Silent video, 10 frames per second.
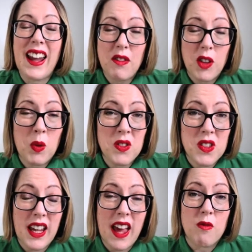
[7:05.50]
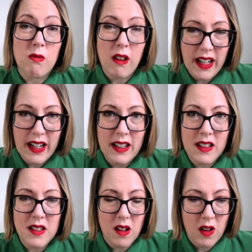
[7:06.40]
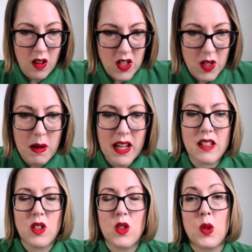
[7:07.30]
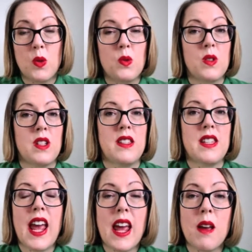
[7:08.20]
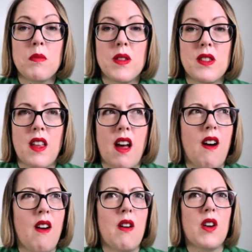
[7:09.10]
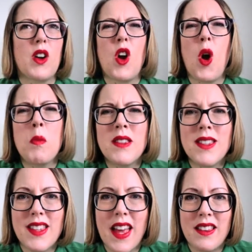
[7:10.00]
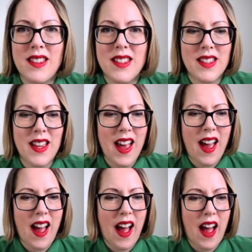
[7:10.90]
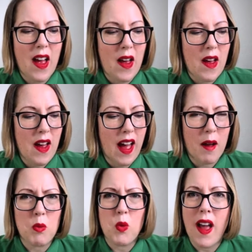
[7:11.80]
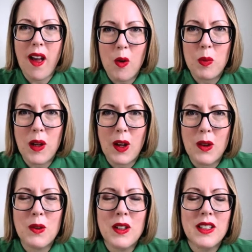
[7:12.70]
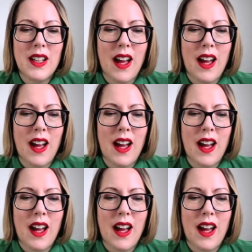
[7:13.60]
And if you want to get regular psychology-based tools and tips that are common sense and will help you,